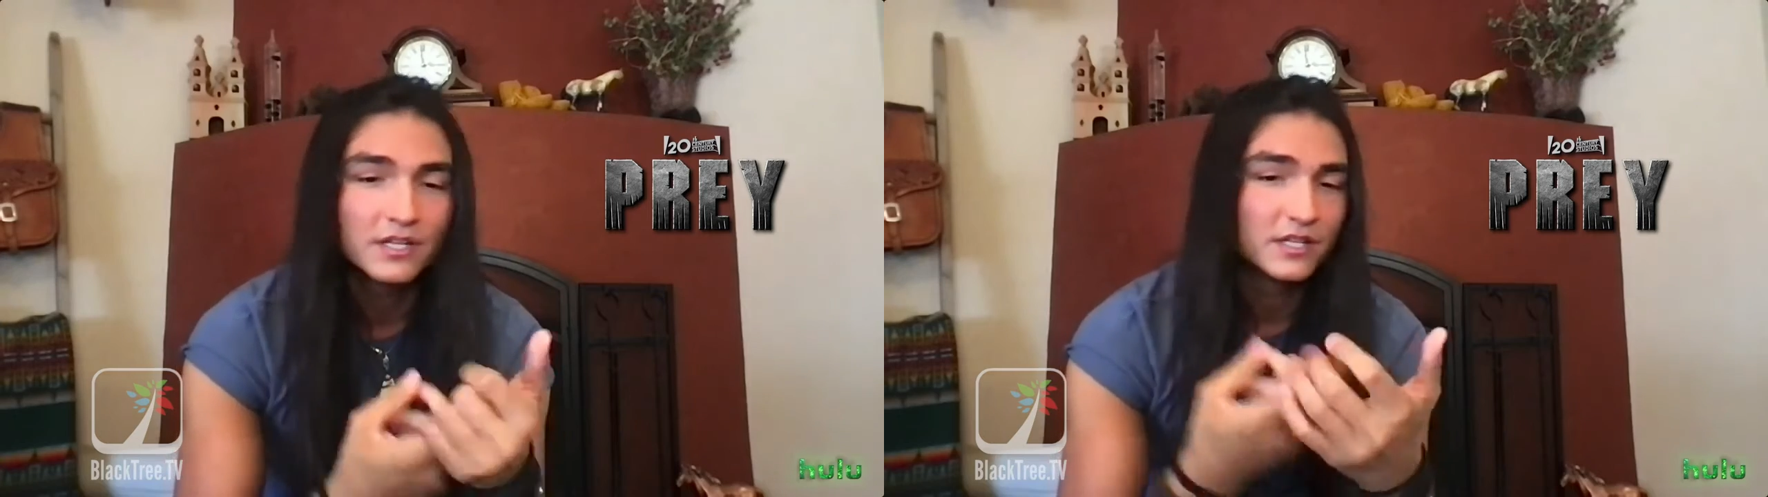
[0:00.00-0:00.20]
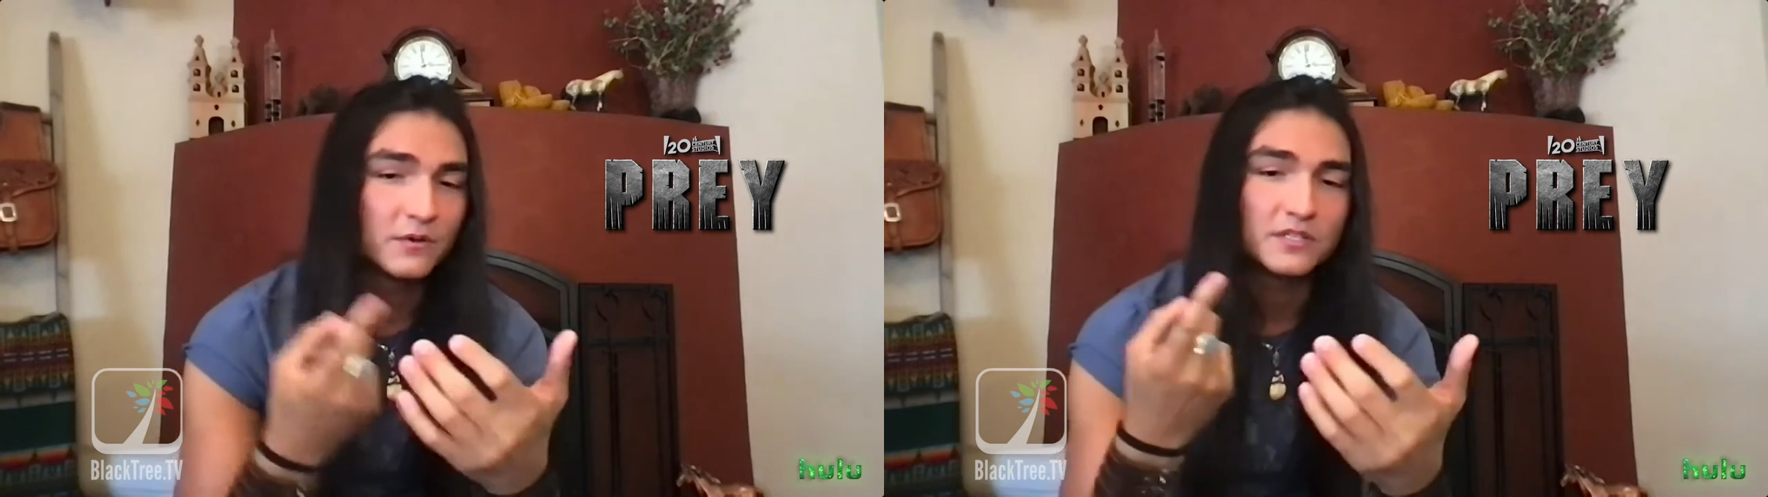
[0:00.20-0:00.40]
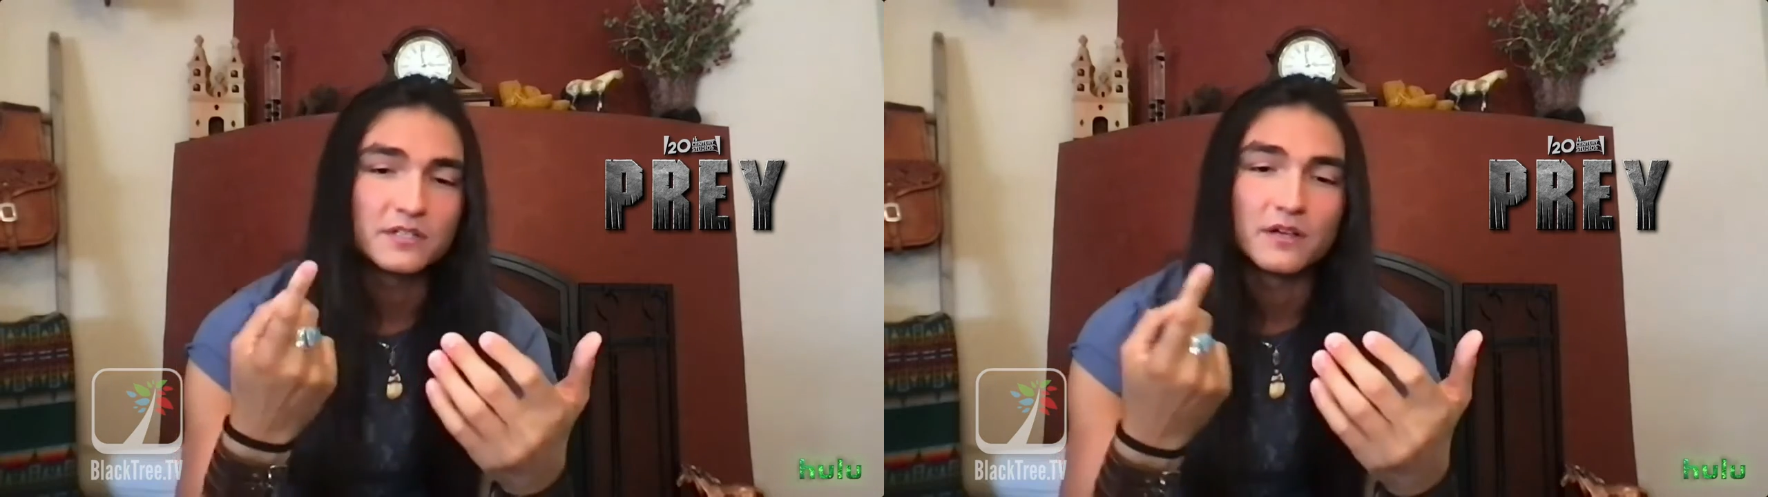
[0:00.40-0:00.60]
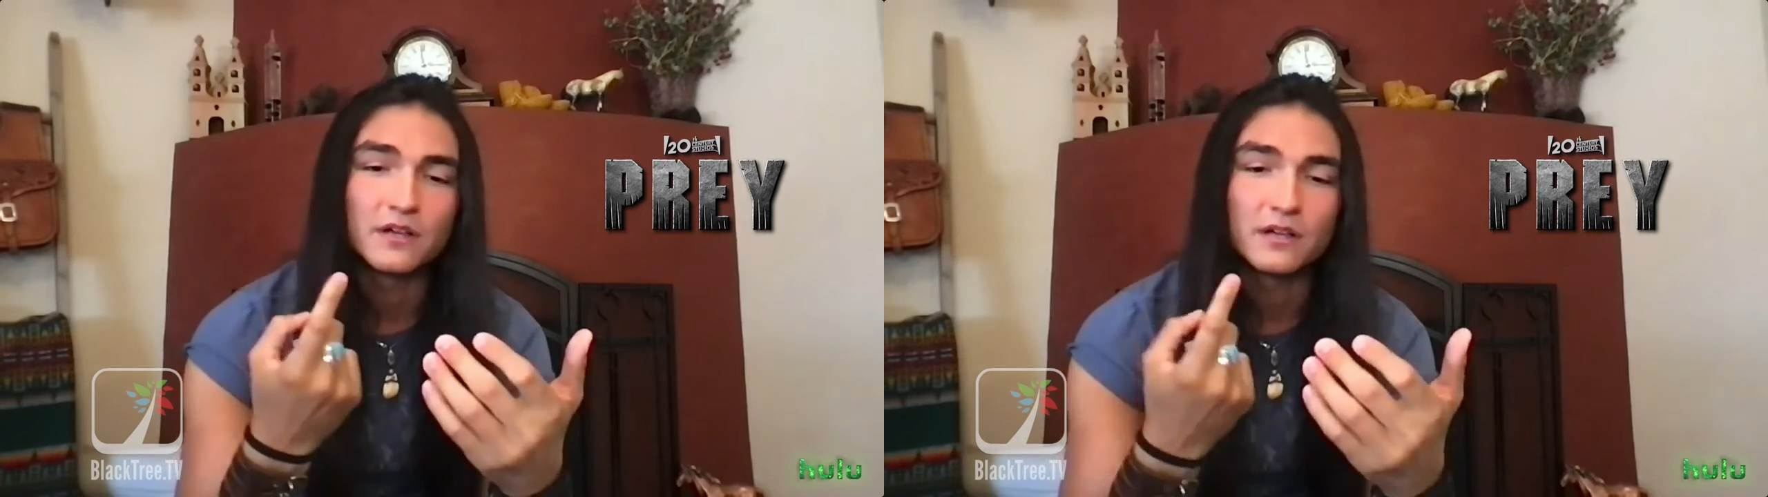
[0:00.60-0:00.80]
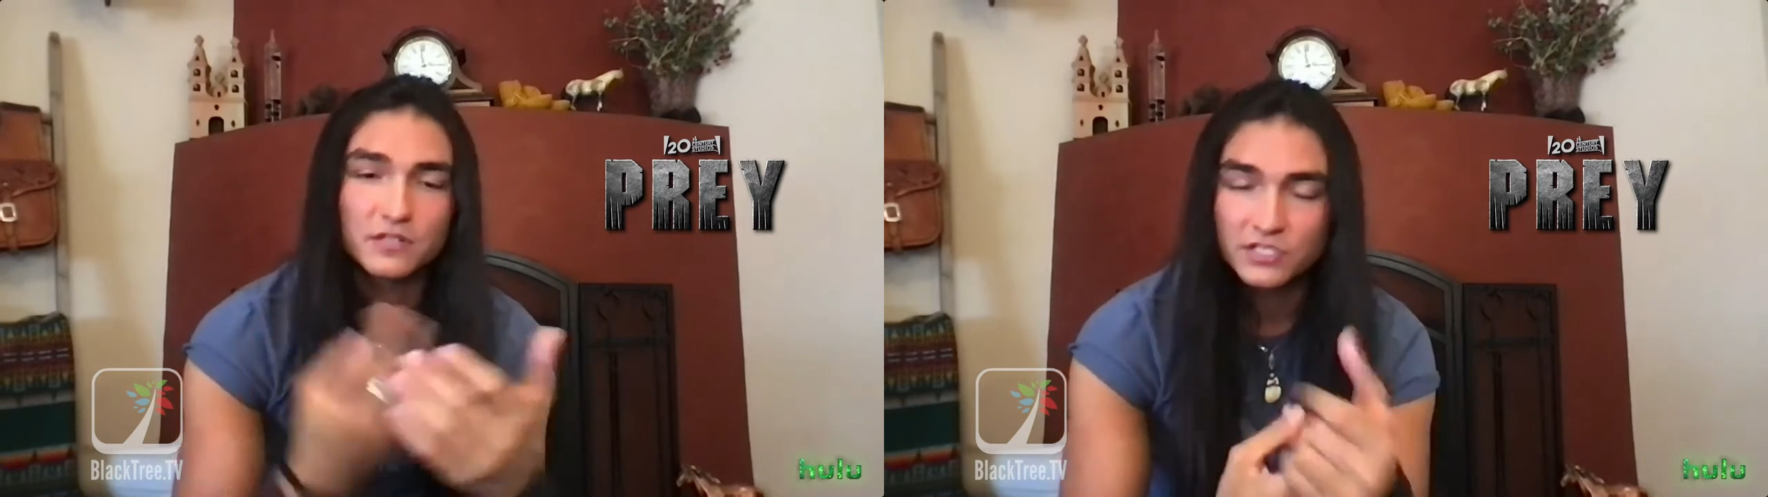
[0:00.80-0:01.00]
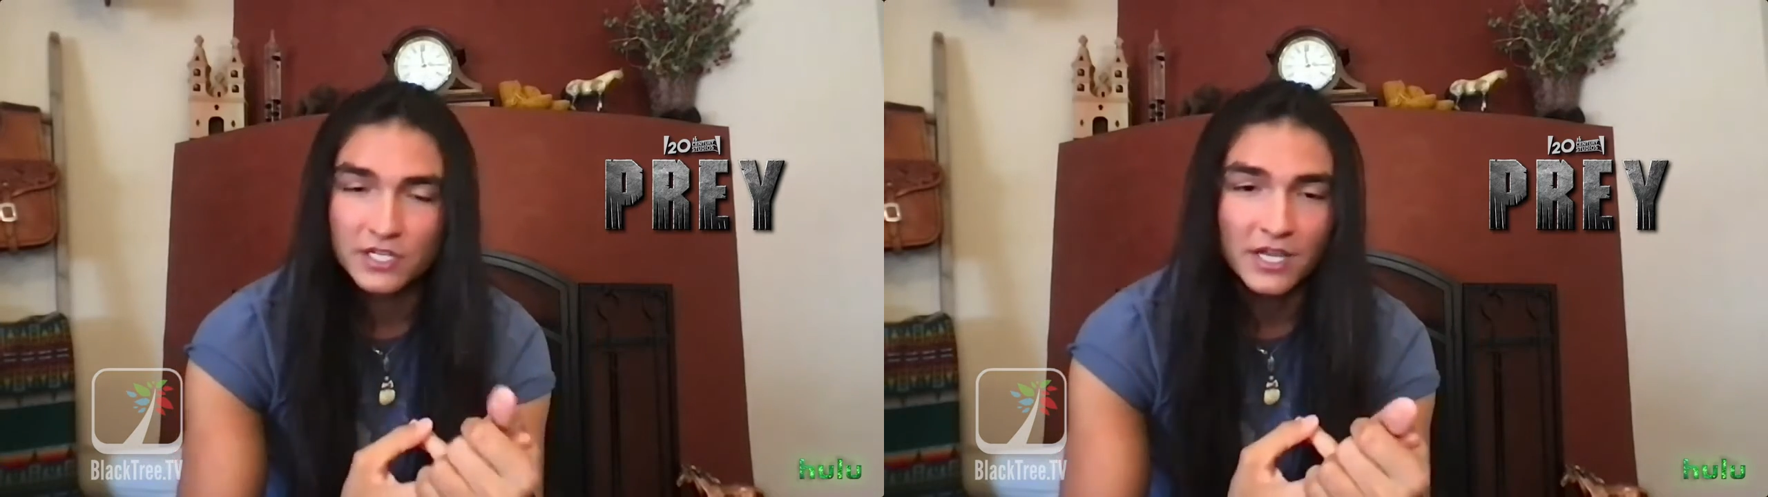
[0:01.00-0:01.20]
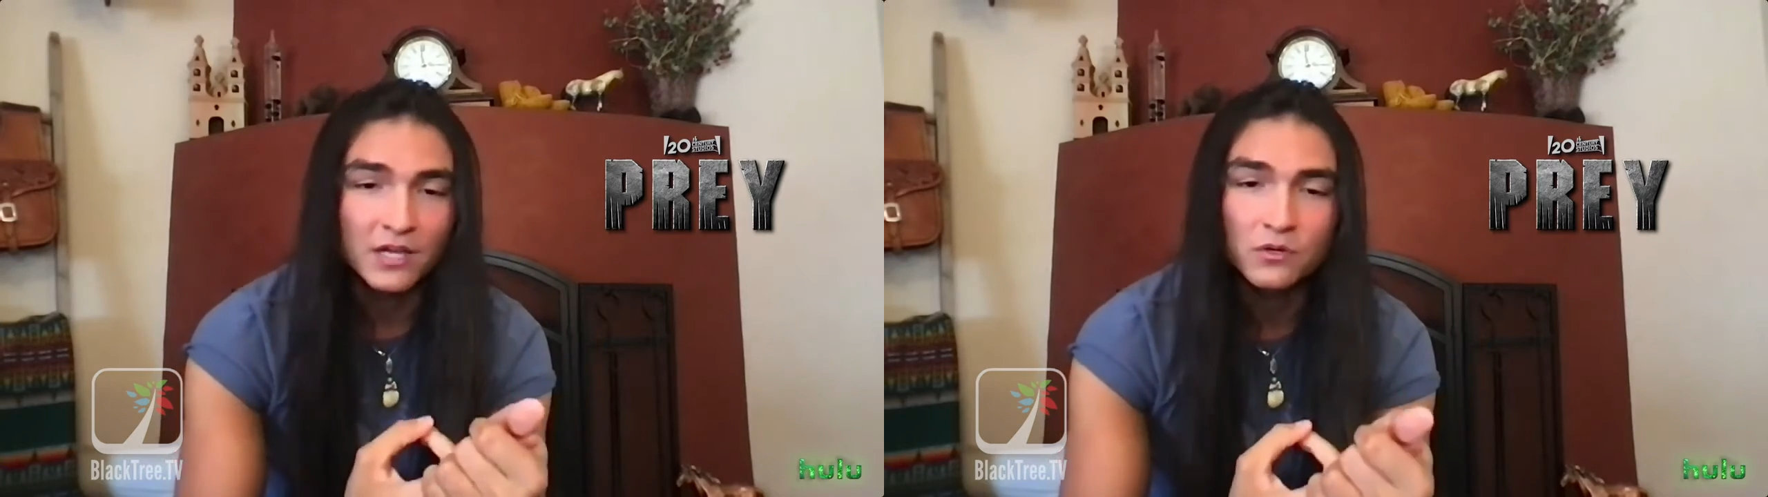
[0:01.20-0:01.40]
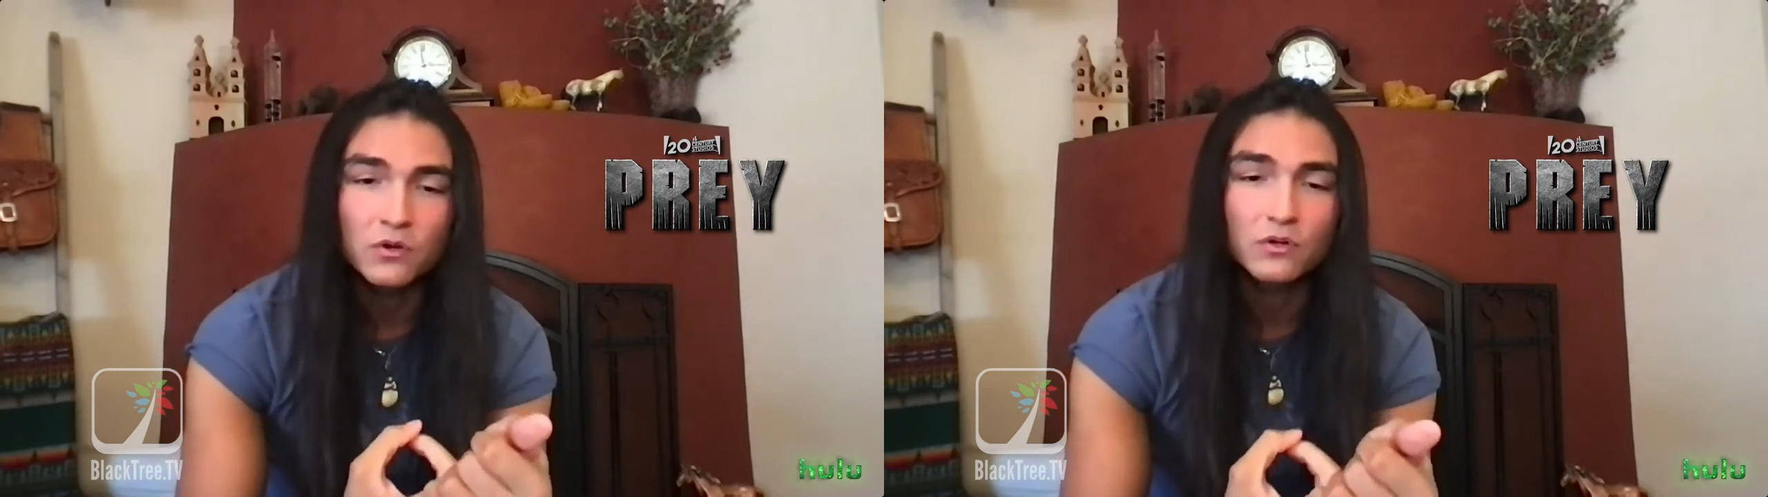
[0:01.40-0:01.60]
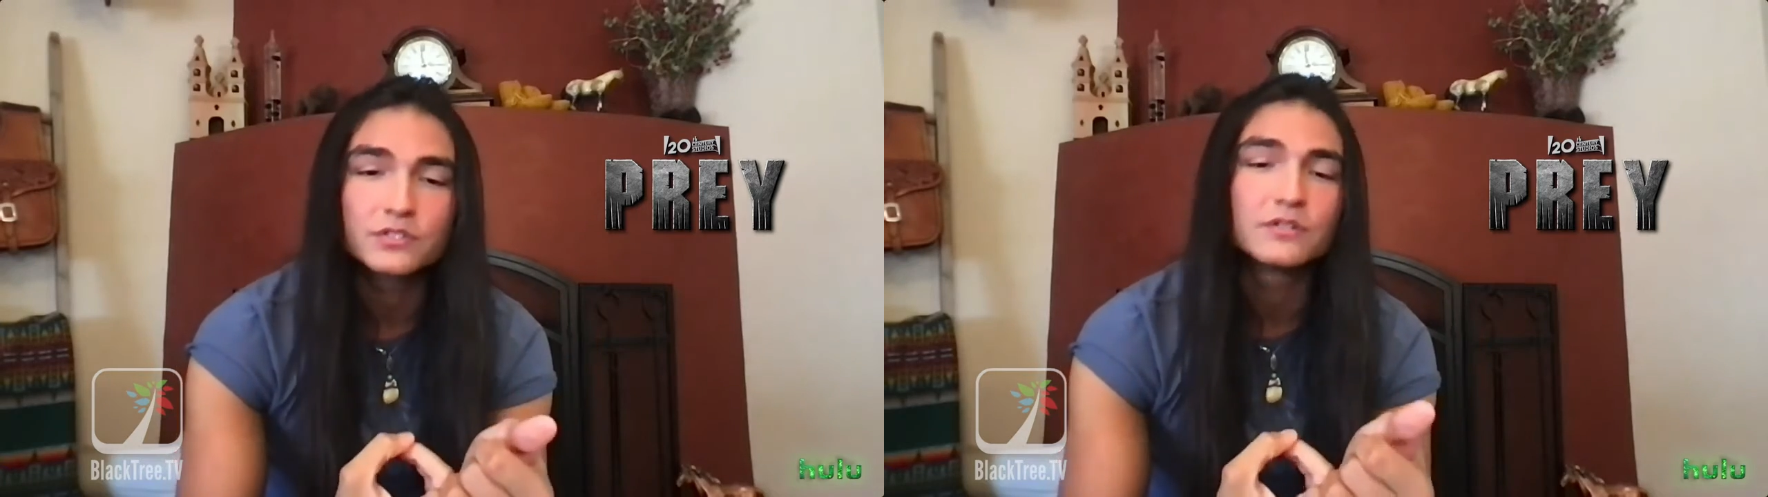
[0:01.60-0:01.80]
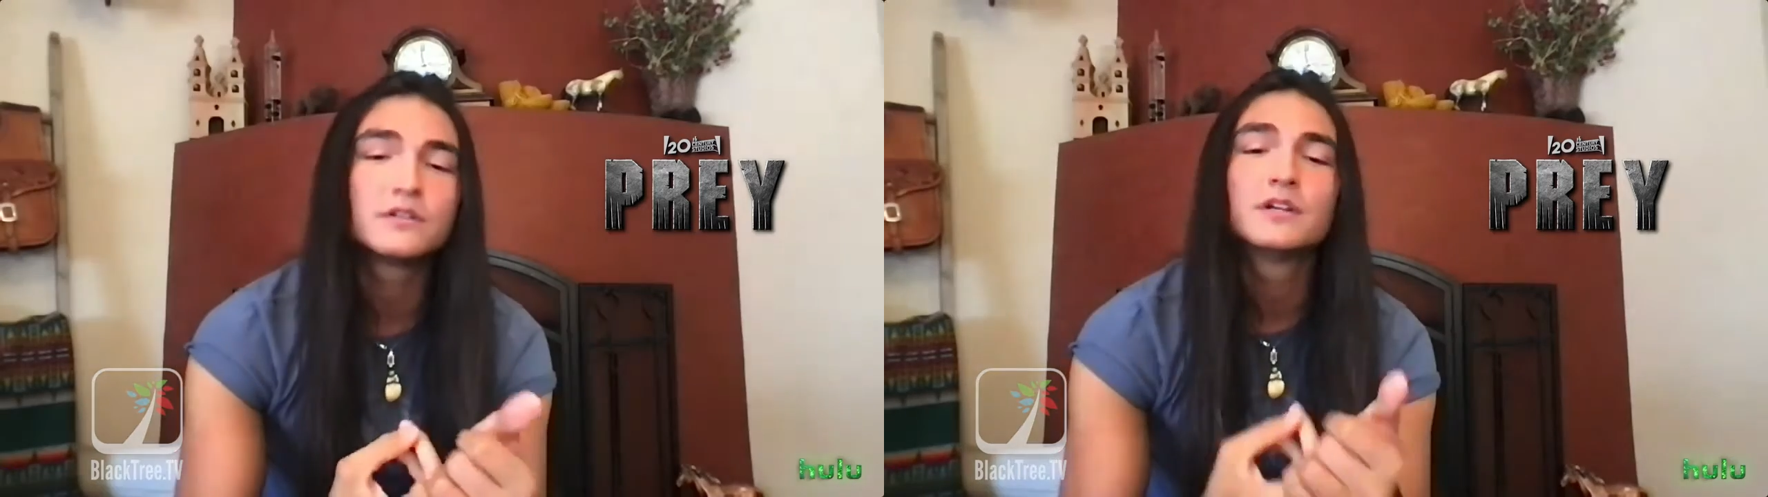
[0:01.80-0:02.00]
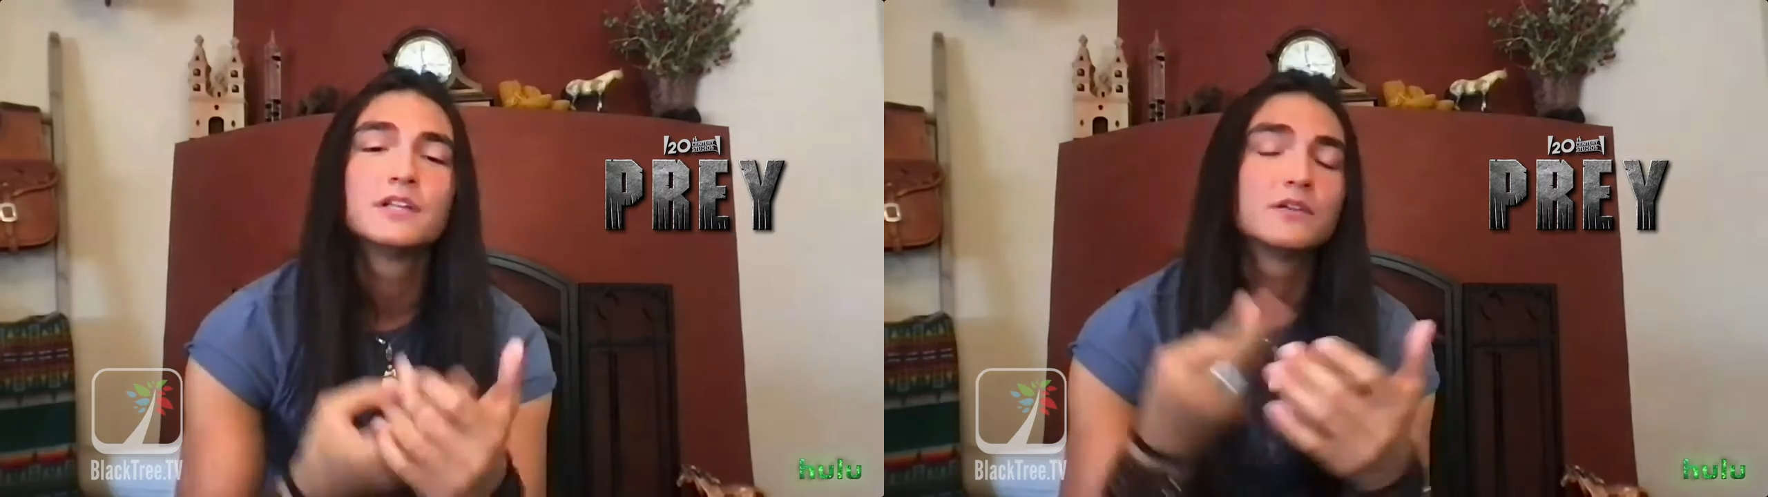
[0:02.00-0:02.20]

there was the Chicano culture,